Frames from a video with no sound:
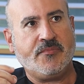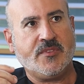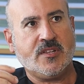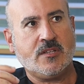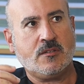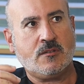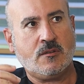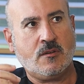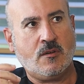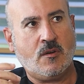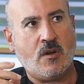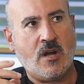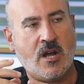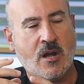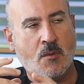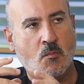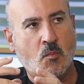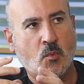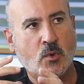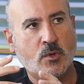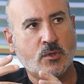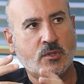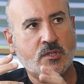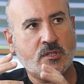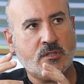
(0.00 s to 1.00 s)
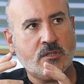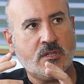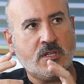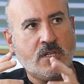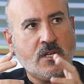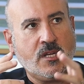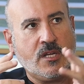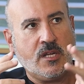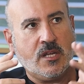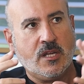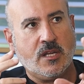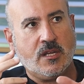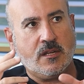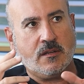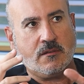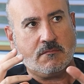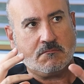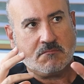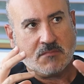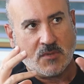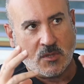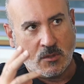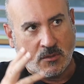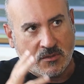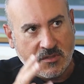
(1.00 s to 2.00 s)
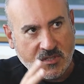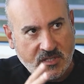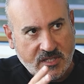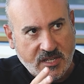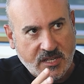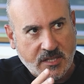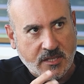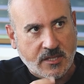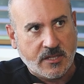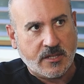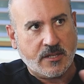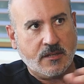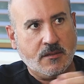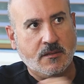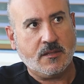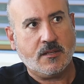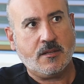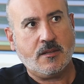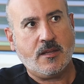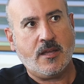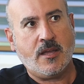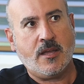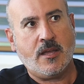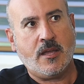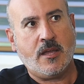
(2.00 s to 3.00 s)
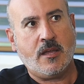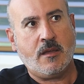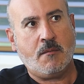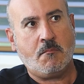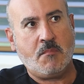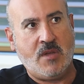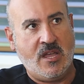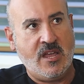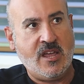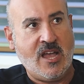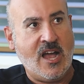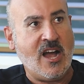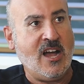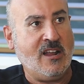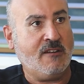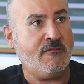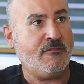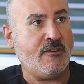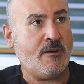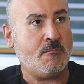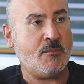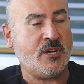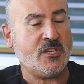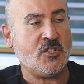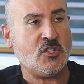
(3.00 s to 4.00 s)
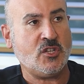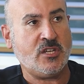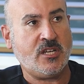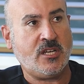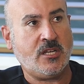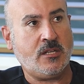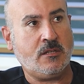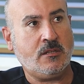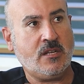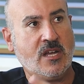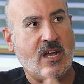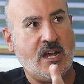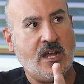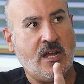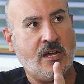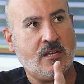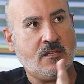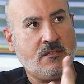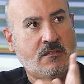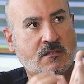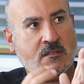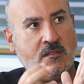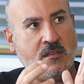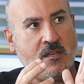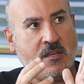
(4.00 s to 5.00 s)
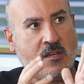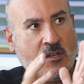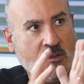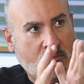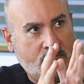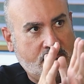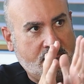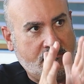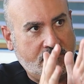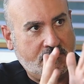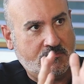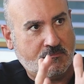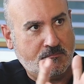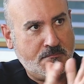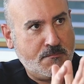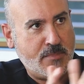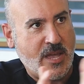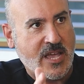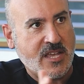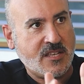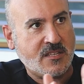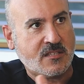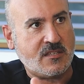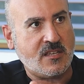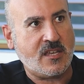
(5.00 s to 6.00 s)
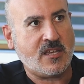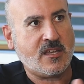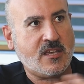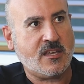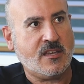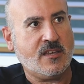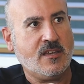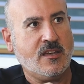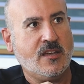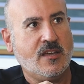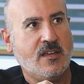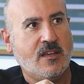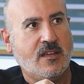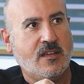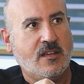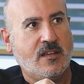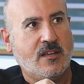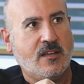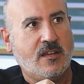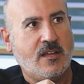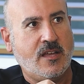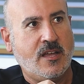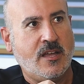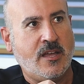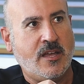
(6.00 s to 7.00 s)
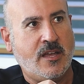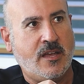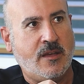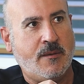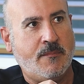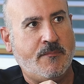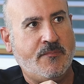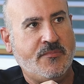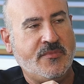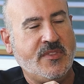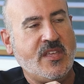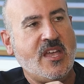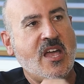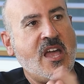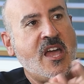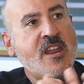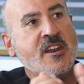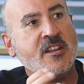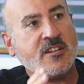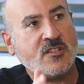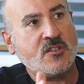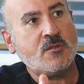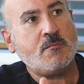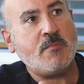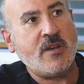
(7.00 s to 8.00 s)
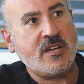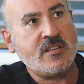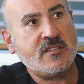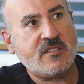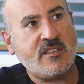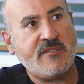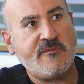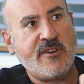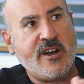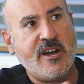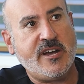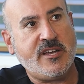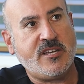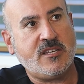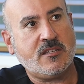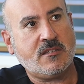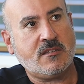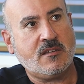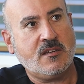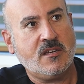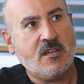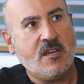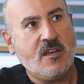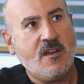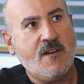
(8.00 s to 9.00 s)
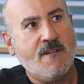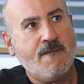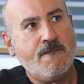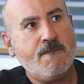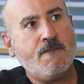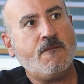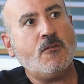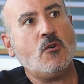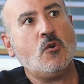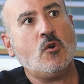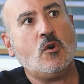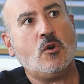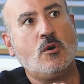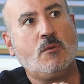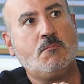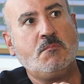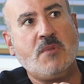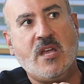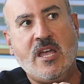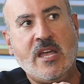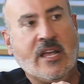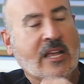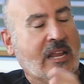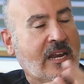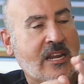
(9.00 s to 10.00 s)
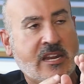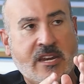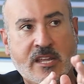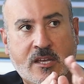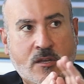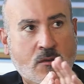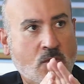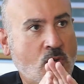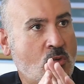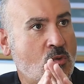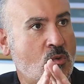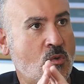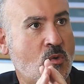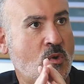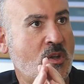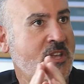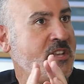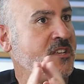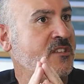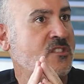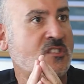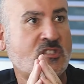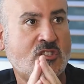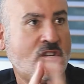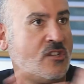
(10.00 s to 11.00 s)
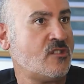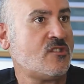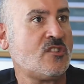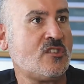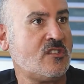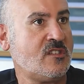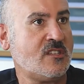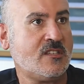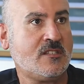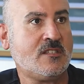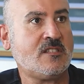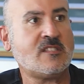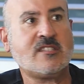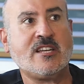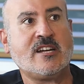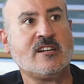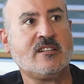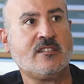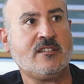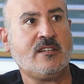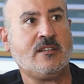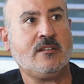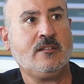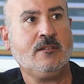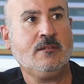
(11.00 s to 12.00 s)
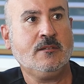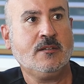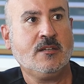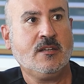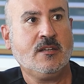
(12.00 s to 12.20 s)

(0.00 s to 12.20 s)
So I would consider an alpha machine as the basic energy-based device for a clinic who is just starting,